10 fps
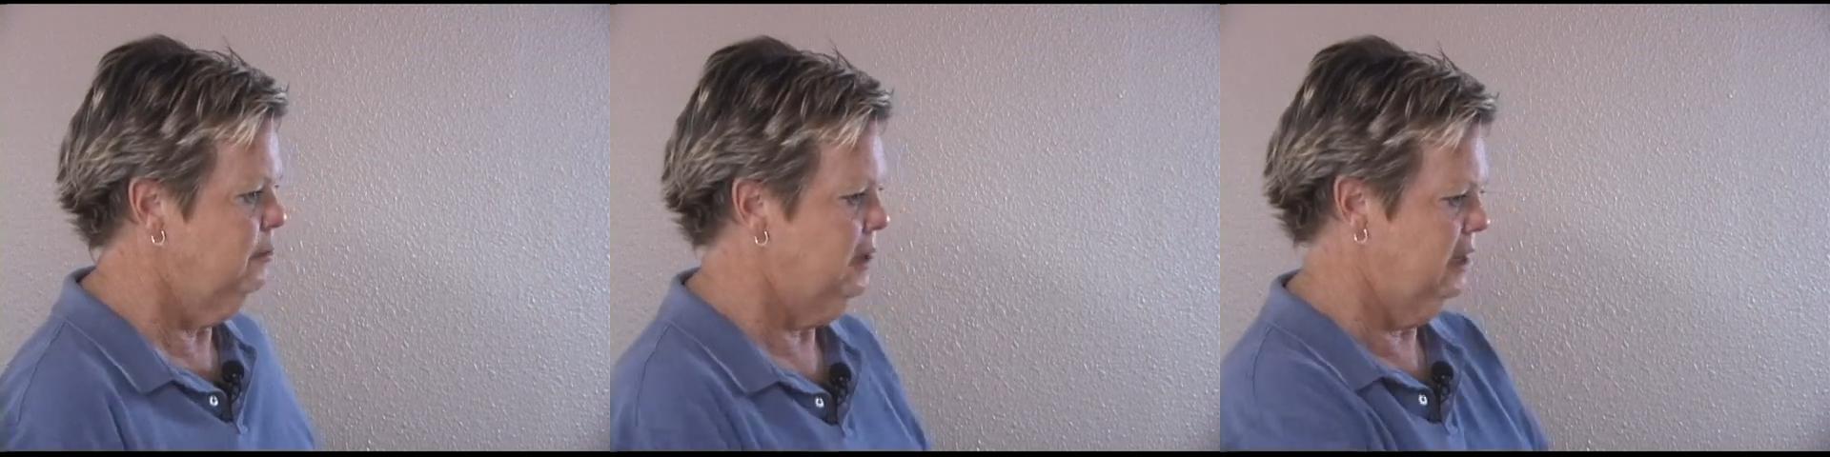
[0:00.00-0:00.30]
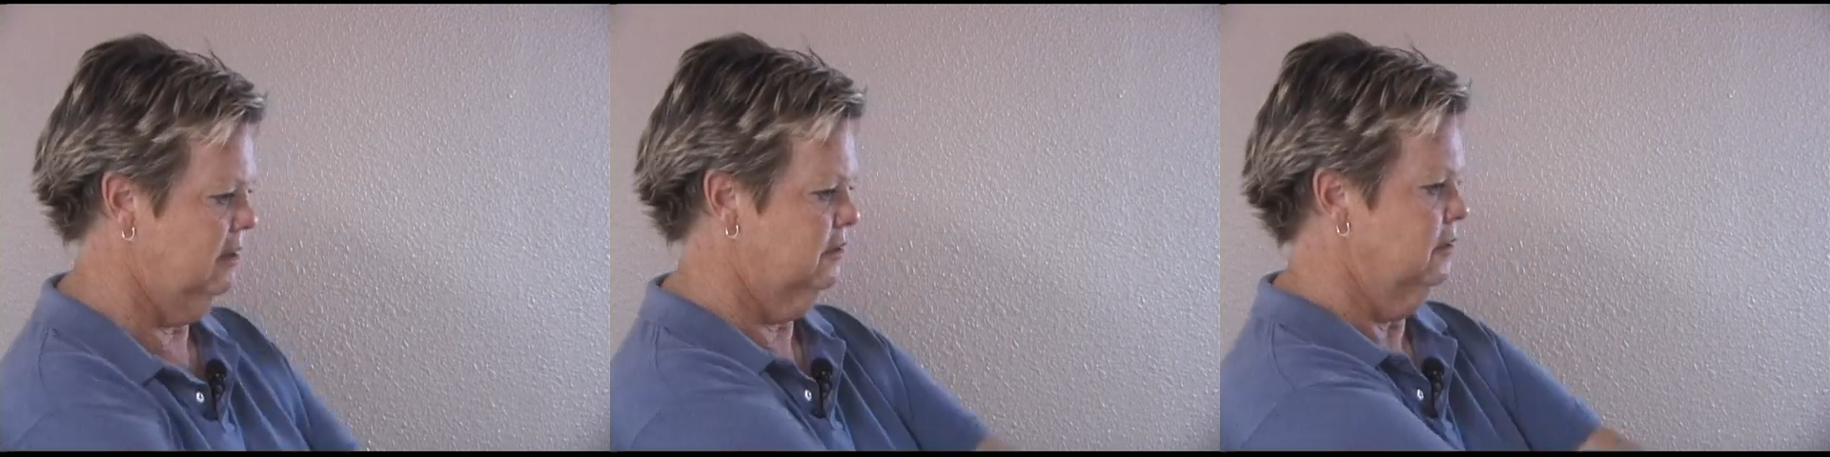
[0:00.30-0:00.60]
you
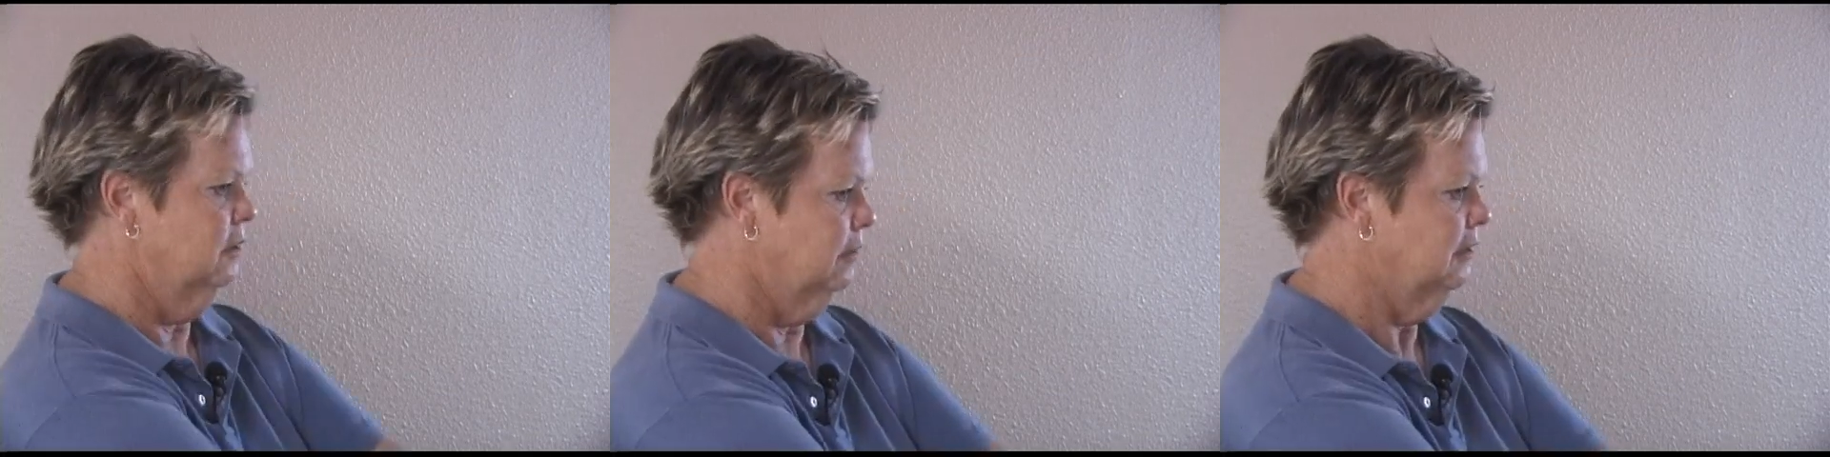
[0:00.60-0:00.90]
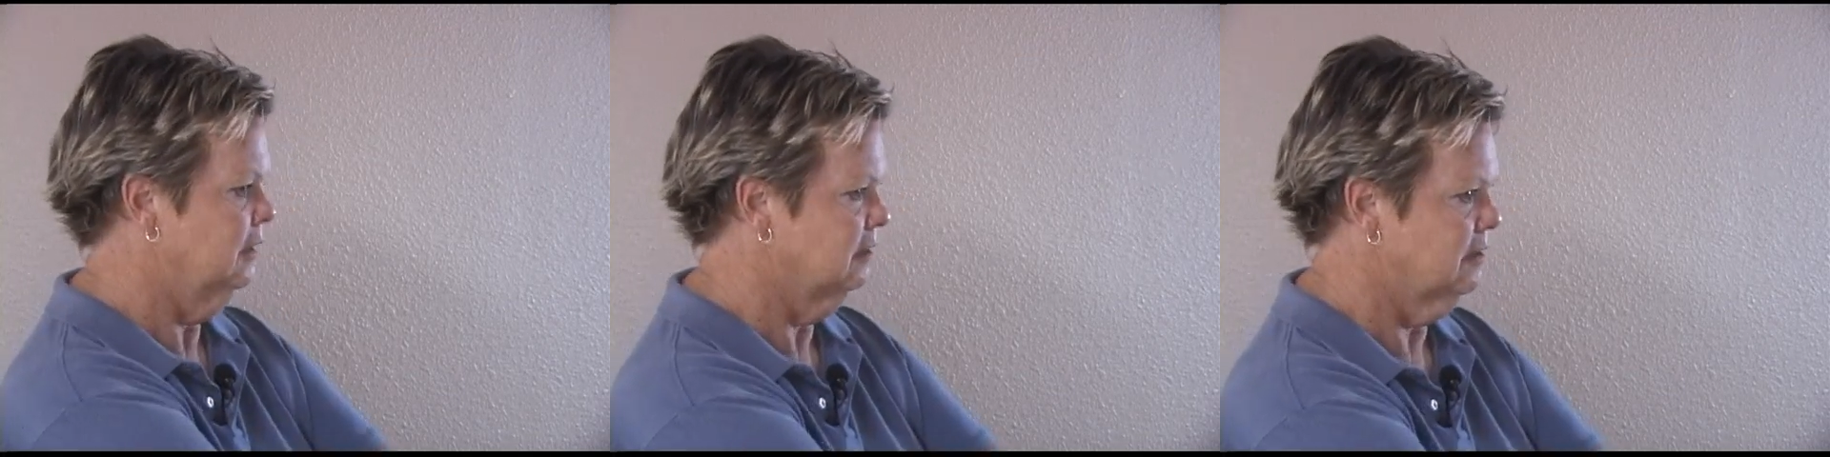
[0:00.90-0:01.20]
pay into
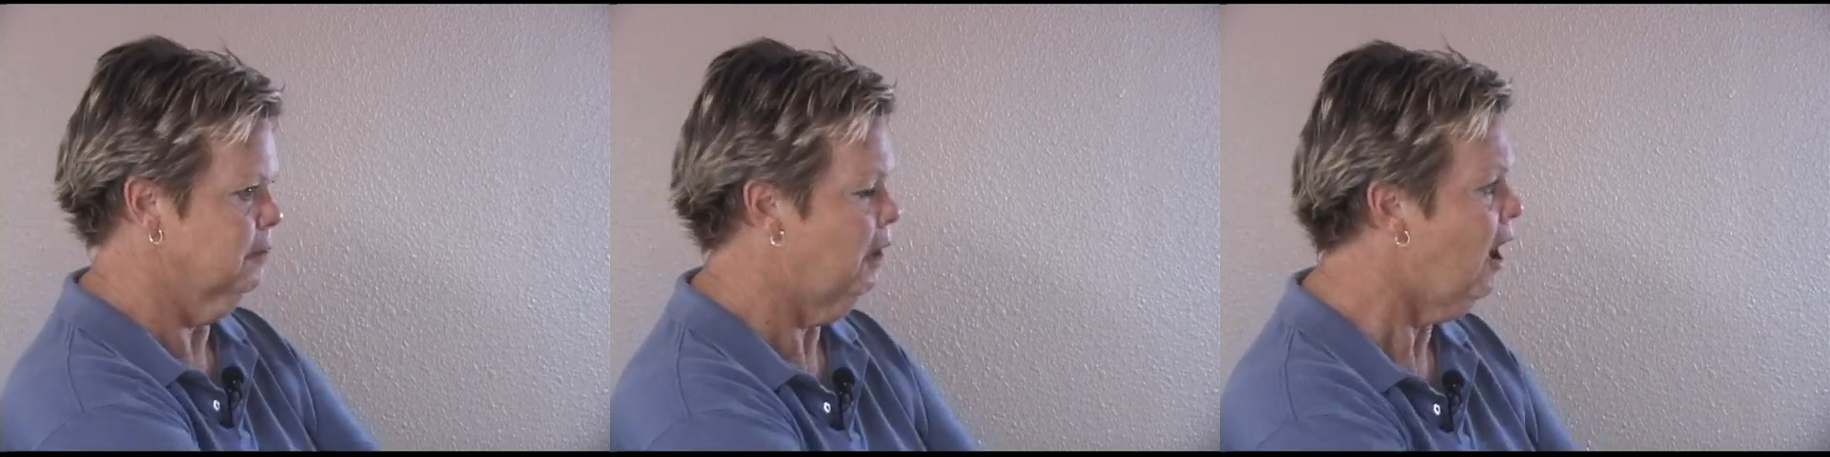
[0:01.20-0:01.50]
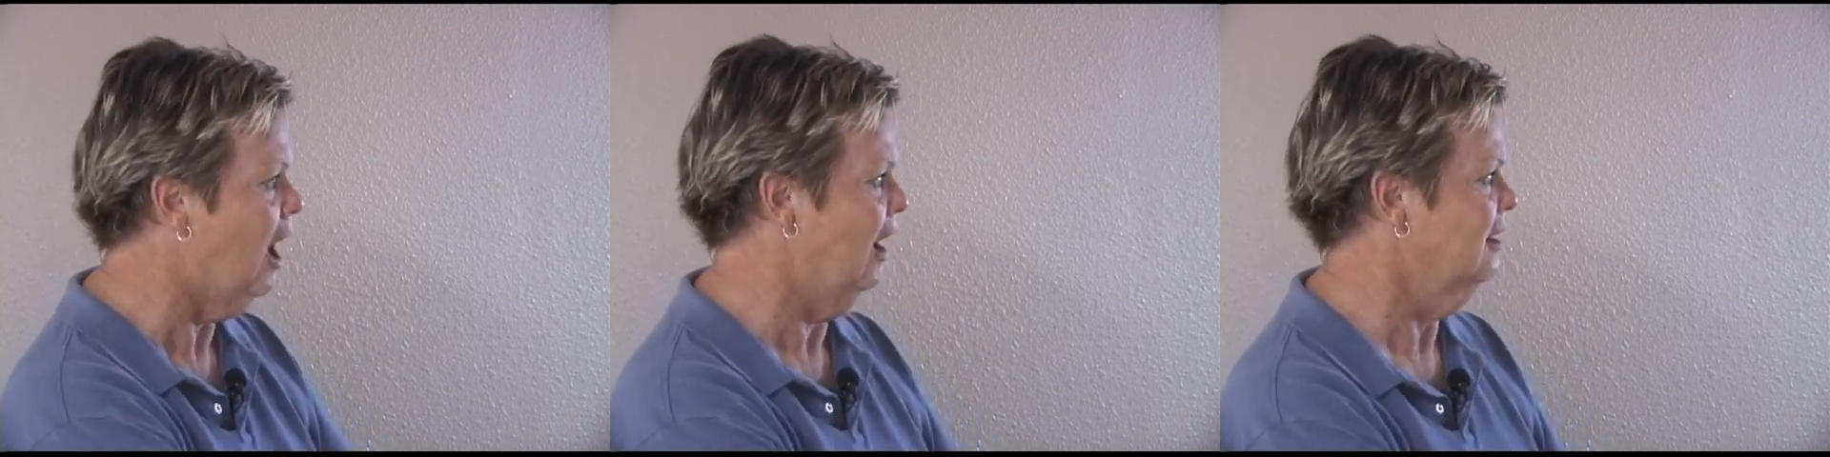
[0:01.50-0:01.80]
the
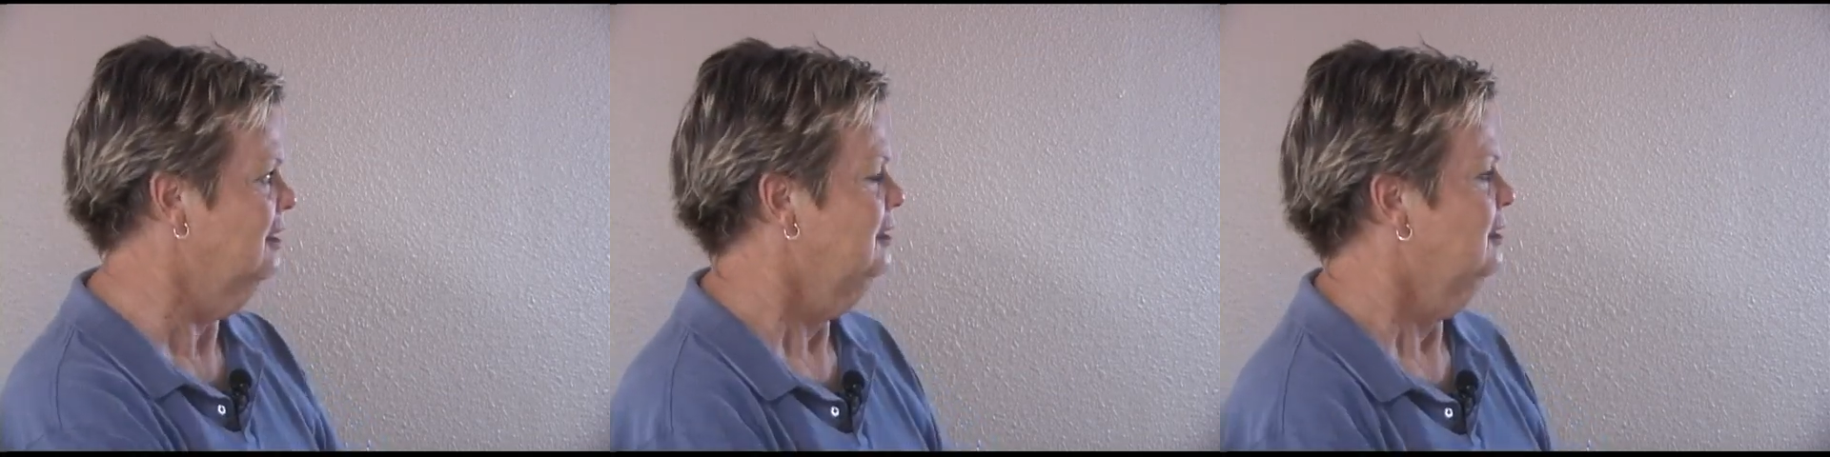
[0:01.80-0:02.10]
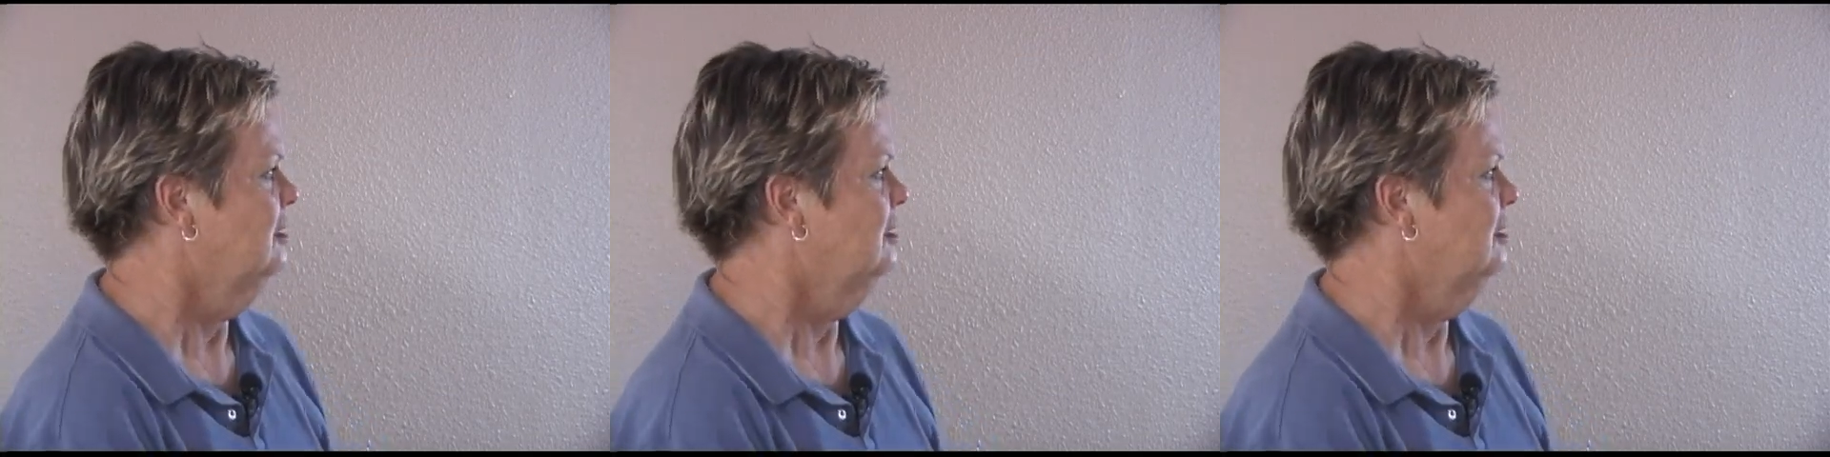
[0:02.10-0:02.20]
pot.